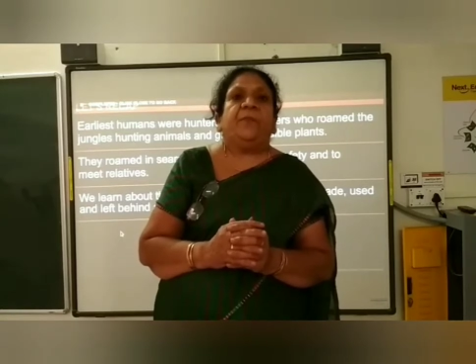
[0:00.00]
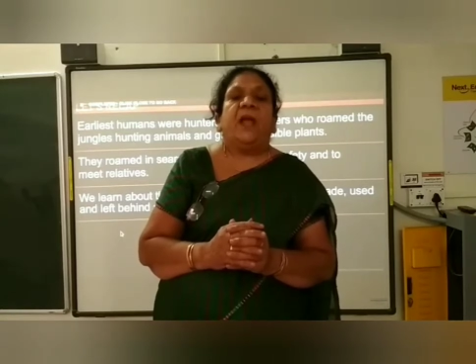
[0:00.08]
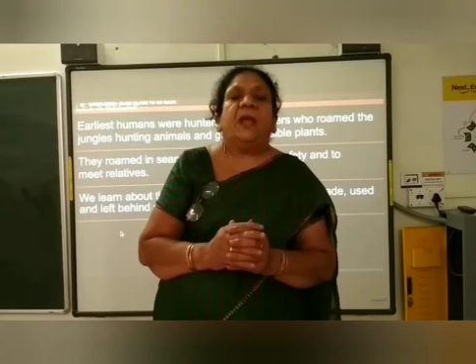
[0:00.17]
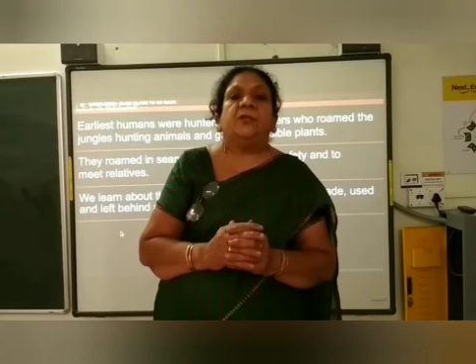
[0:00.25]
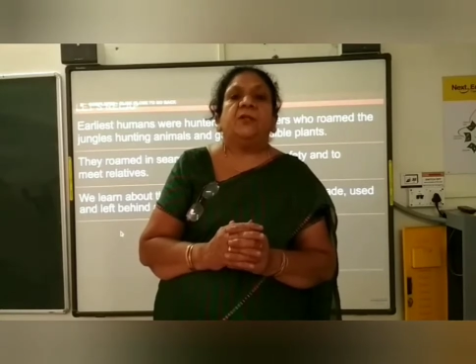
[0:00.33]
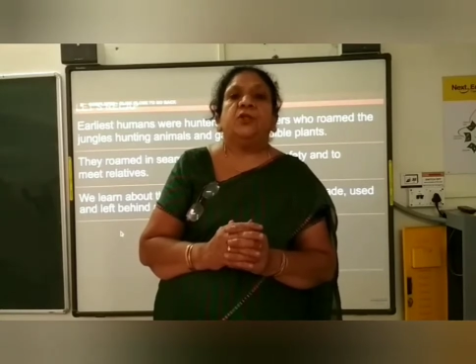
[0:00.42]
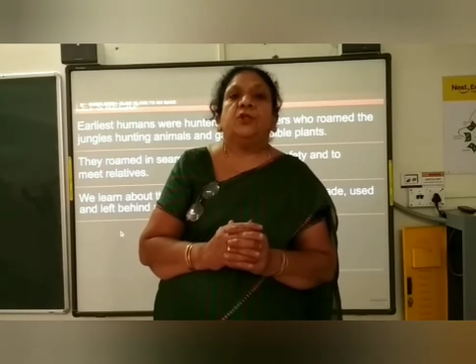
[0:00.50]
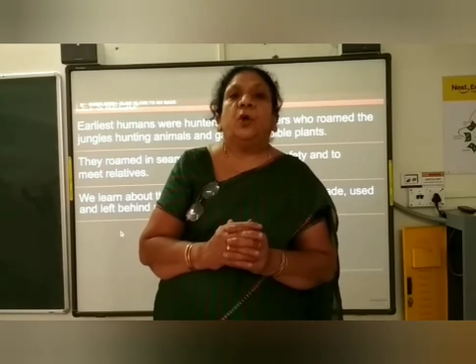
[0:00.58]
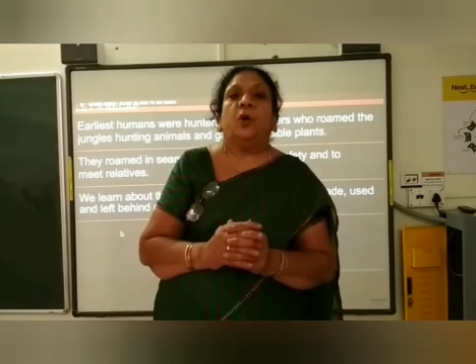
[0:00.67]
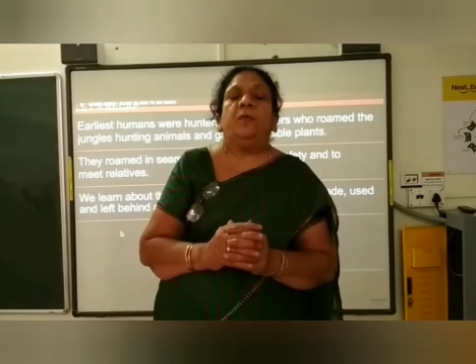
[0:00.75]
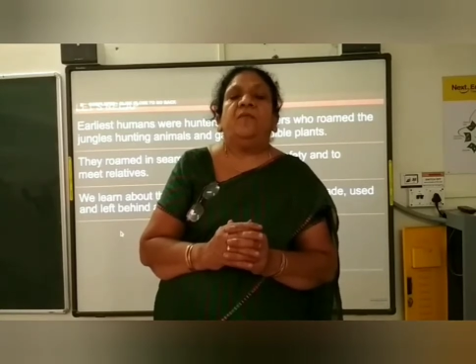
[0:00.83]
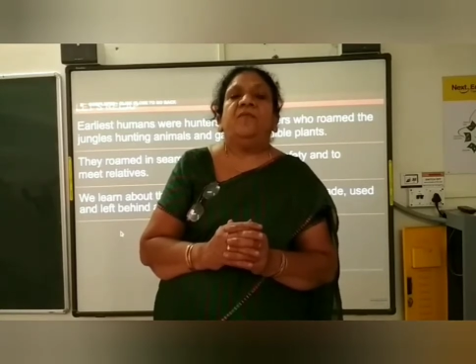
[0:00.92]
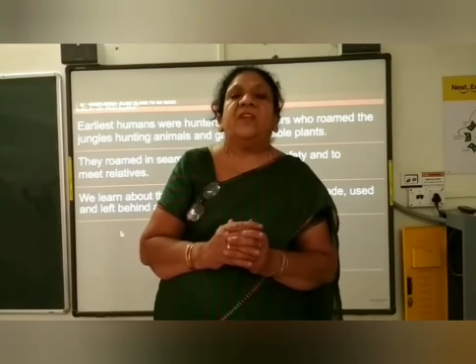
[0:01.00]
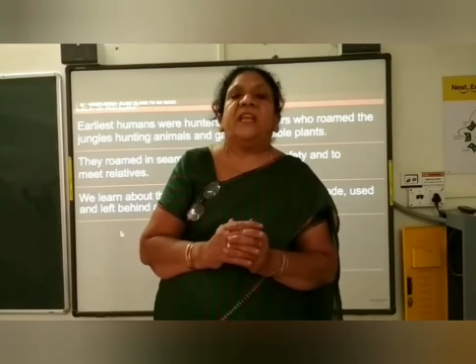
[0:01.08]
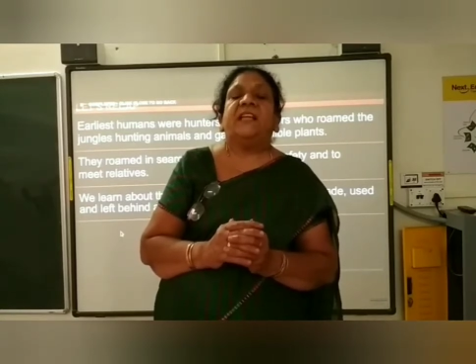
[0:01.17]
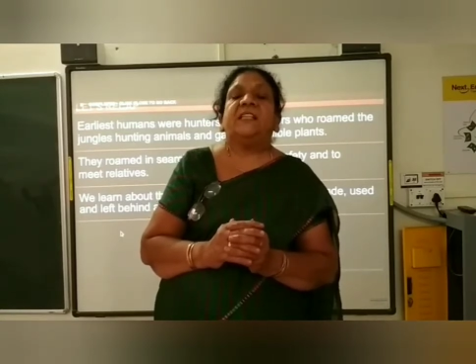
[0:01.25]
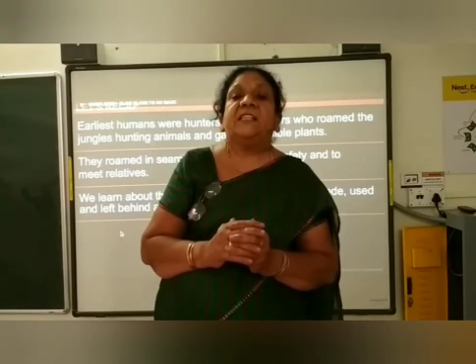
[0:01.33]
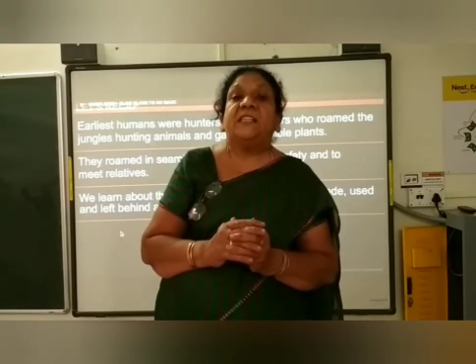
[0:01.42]
And so we
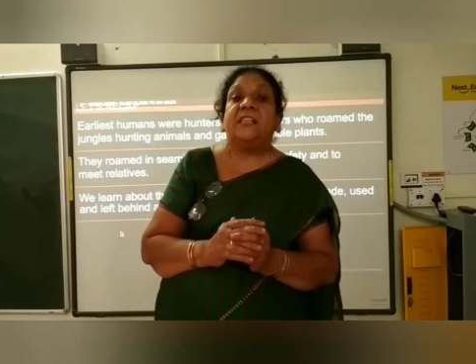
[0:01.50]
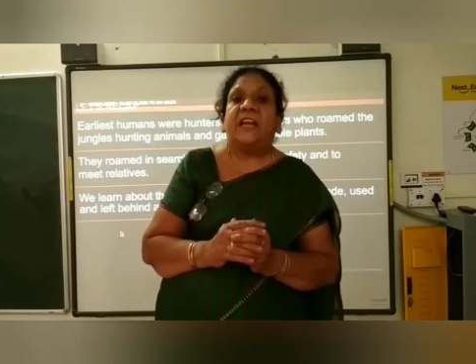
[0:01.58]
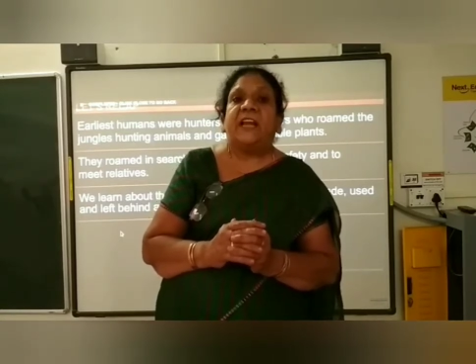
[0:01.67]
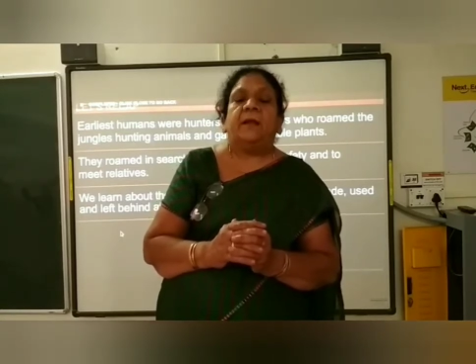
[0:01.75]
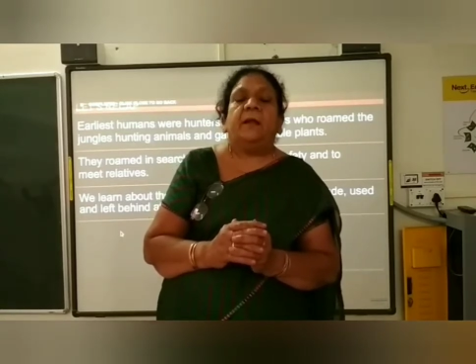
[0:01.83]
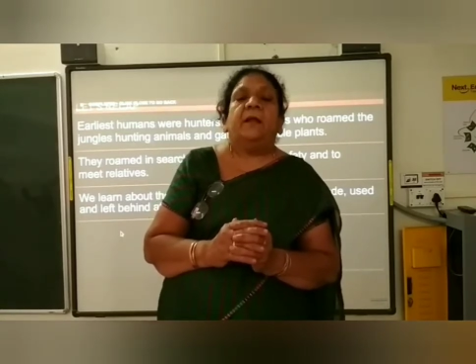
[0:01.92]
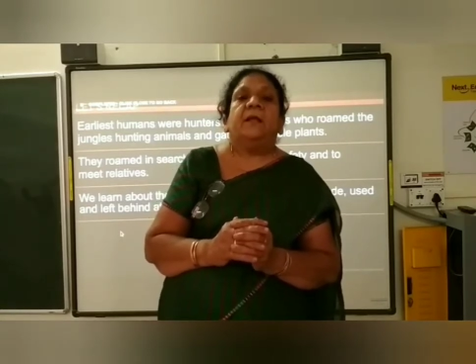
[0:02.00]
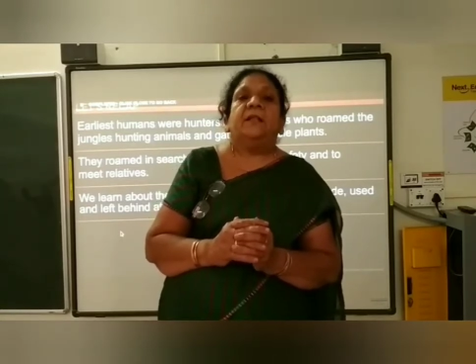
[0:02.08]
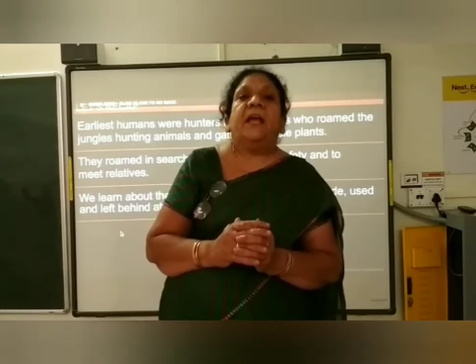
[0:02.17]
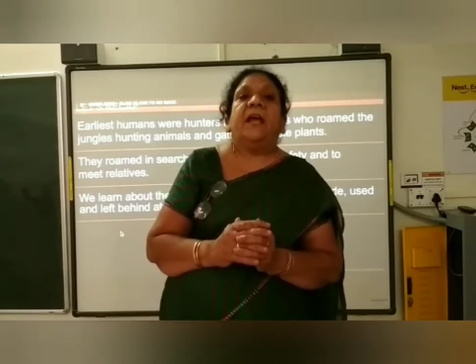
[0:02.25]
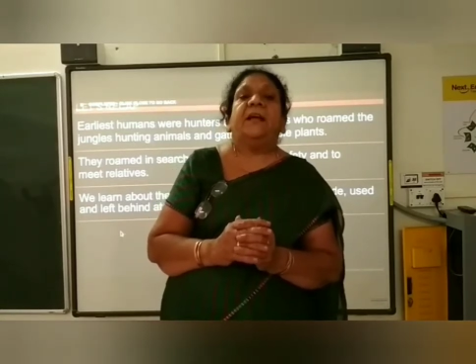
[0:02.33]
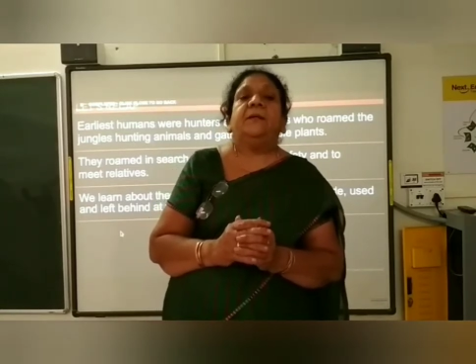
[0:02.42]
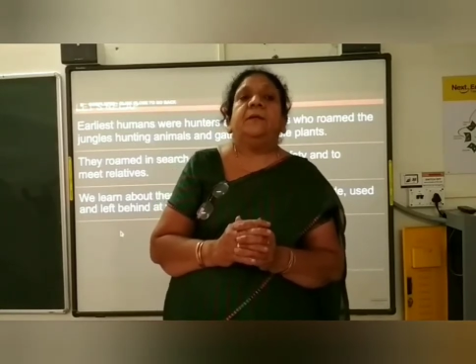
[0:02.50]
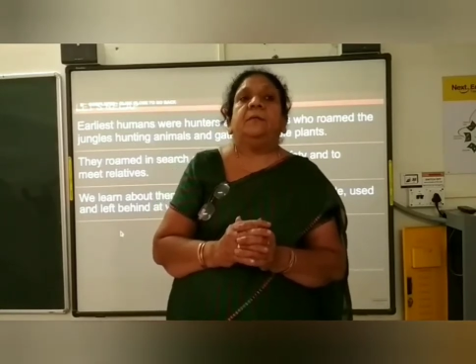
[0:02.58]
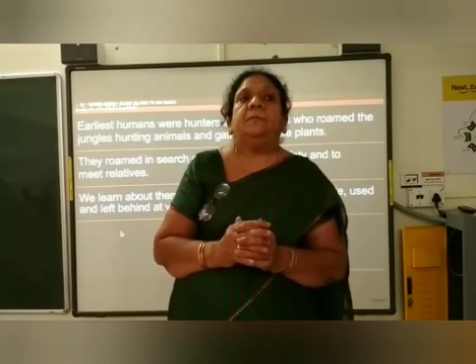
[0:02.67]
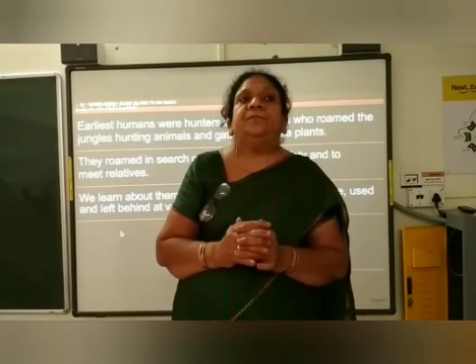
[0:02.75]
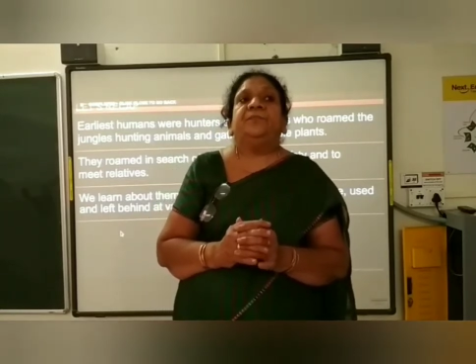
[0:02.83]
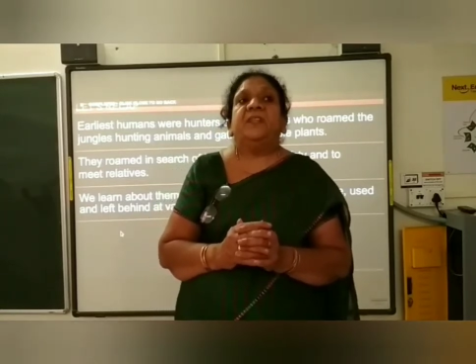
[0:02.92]
can say
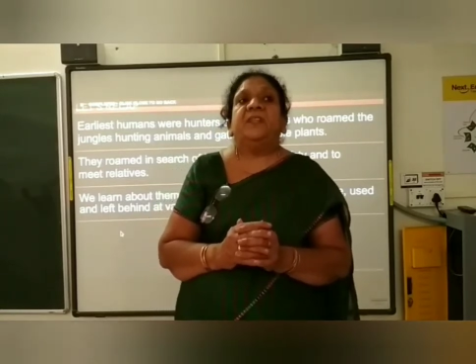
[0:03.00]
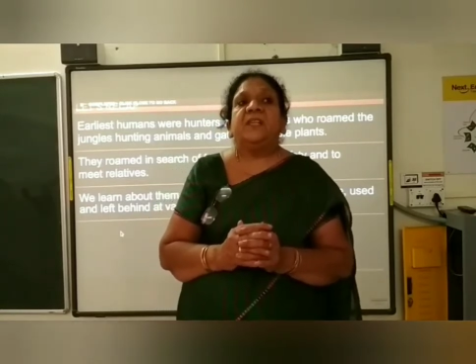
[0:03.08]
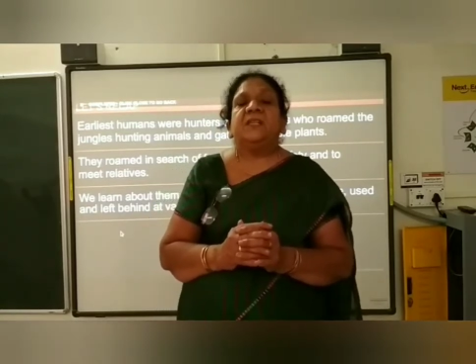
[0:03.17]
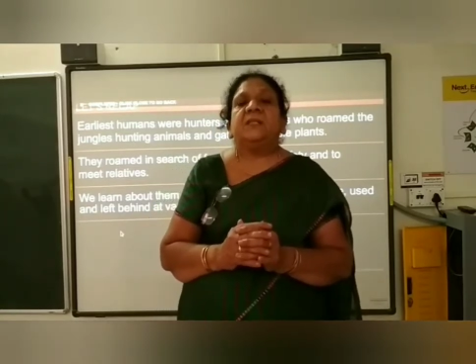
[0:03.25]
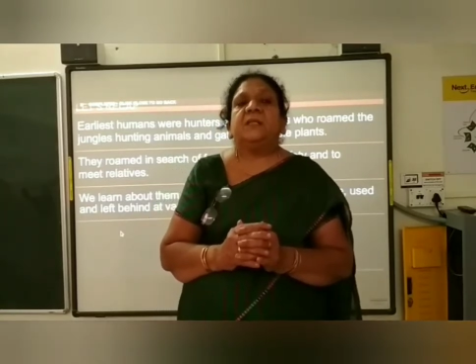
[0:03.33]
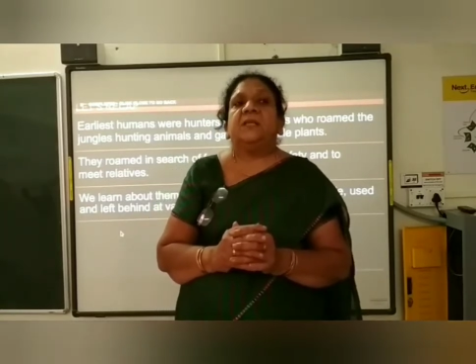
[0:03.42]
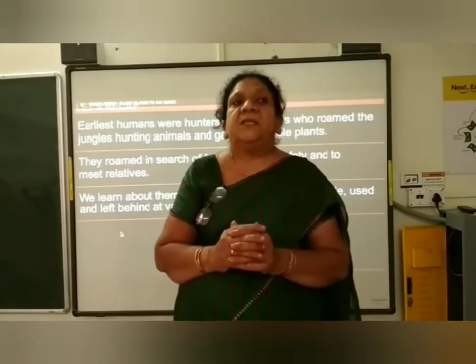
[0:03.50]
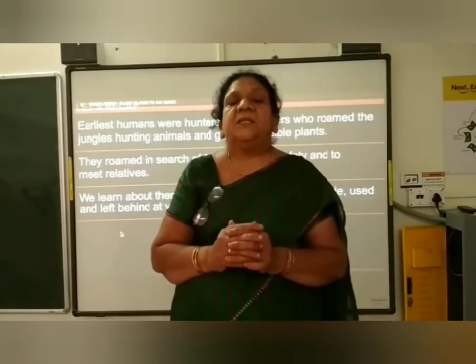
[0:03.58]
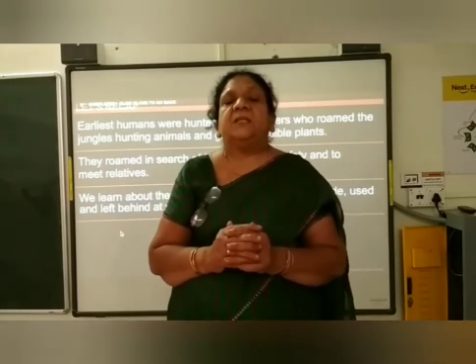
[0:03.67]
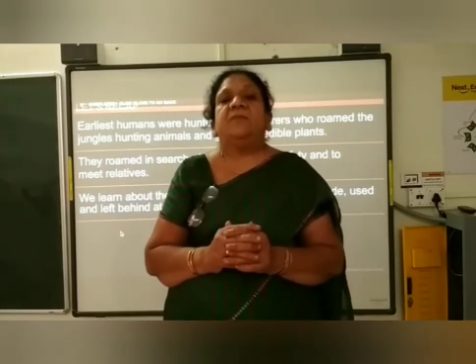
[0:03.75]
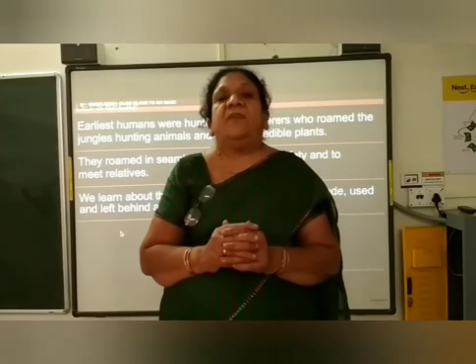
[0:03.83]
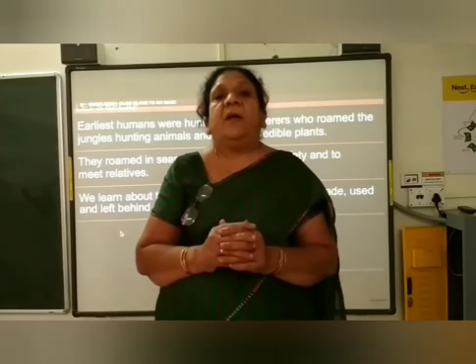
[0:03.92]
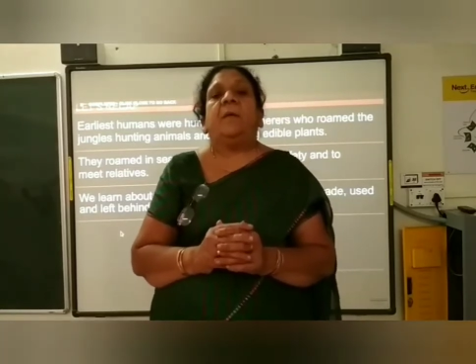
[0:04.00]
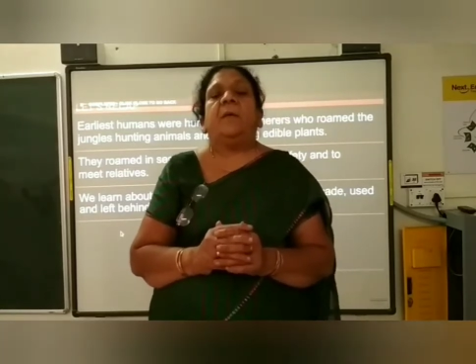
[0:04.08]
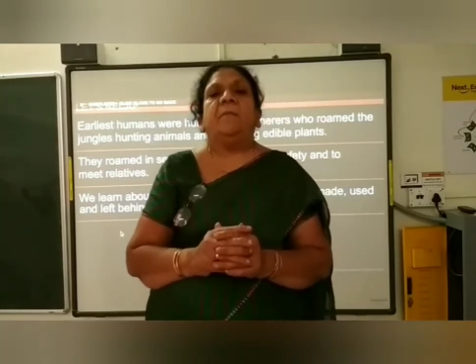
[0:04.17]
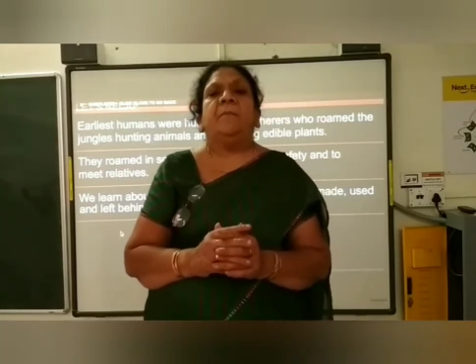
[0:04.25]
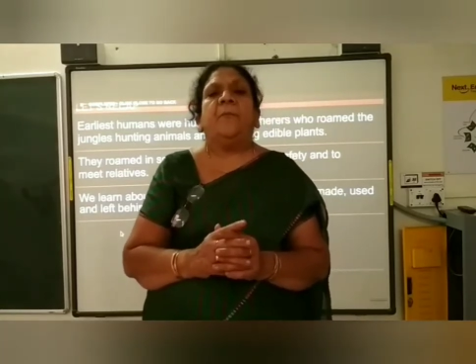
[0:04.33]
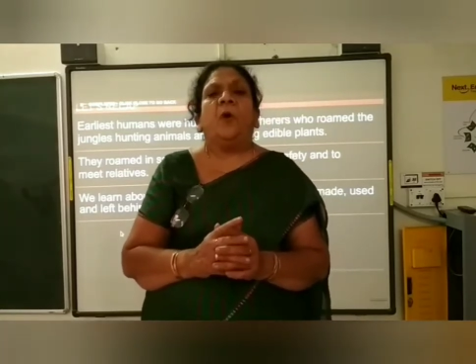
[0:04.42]
that this is
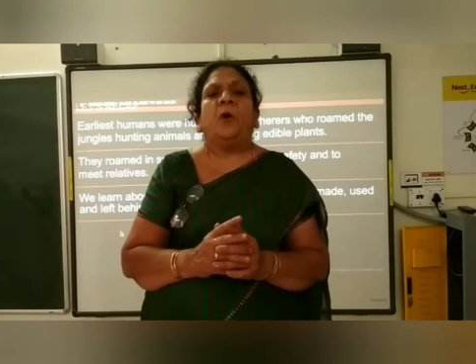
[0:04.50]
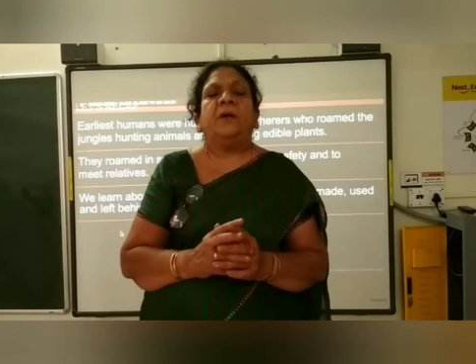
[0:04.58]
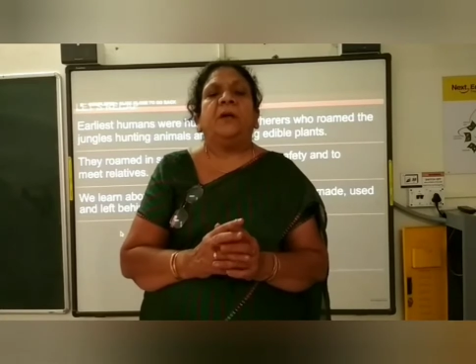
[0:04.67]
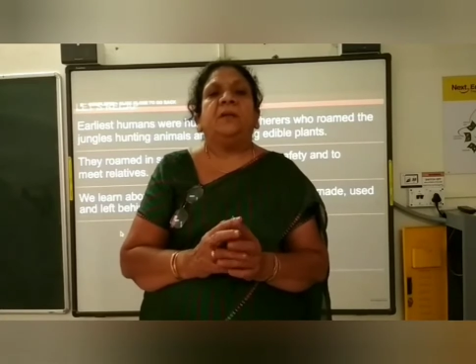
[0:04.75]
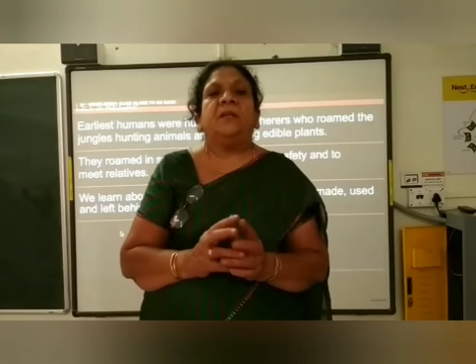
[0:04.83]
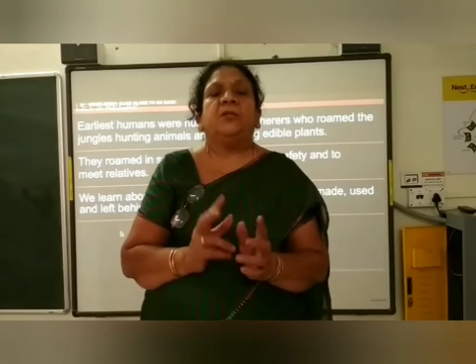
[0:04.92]
important.